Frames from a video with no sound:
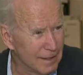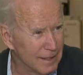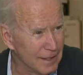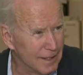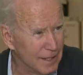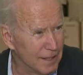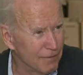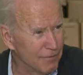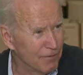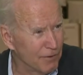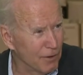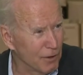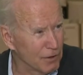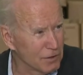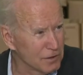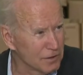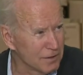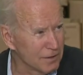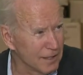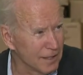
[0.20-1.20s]
get hit
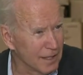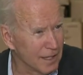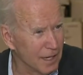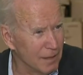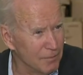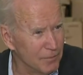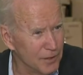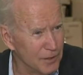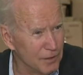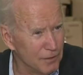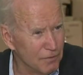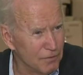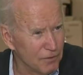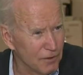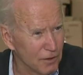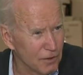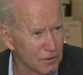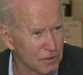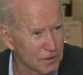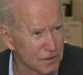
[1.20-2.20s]
first. They come to you
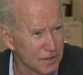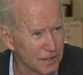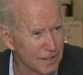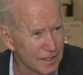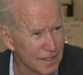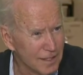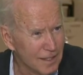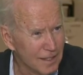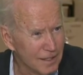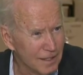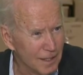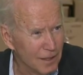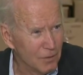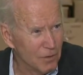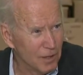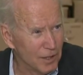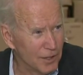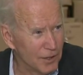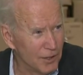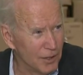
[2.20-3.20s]
first. They
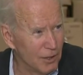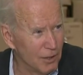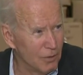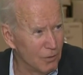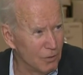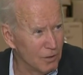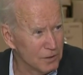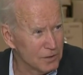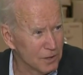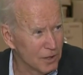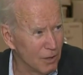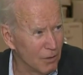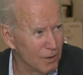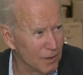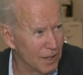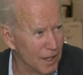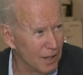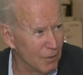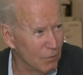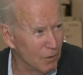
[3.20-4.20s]
want to know what's
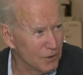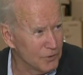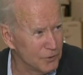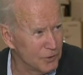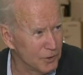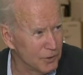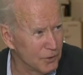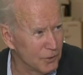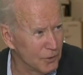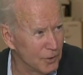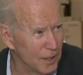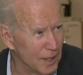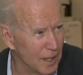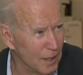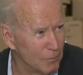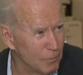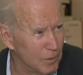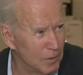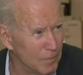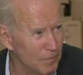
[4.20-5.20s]
going on, what you can do to
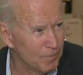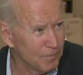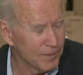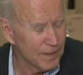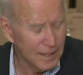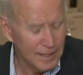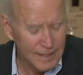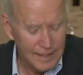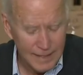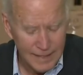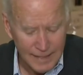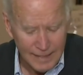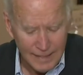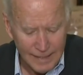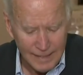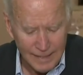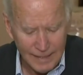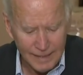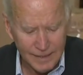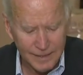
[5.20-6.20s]
help them.
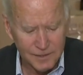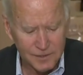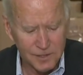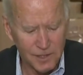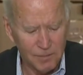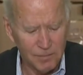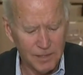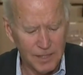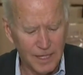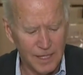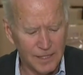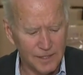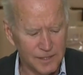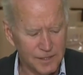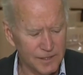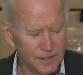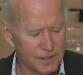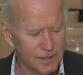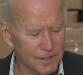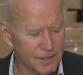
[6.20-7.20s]
And in some
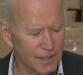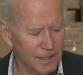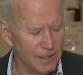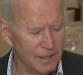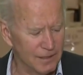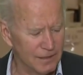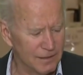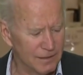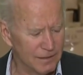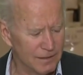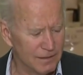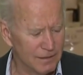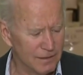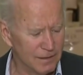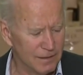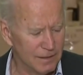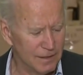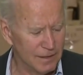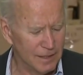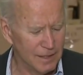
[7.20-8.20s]
cases,
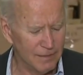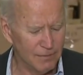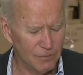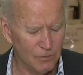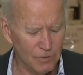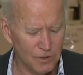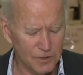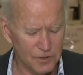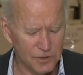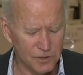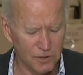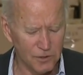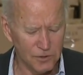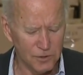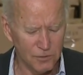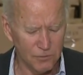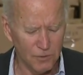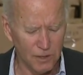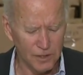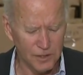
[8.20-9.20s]
even with
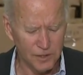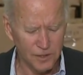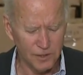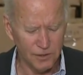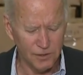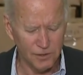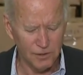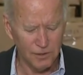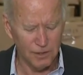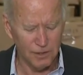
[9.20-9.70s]
search and rescue,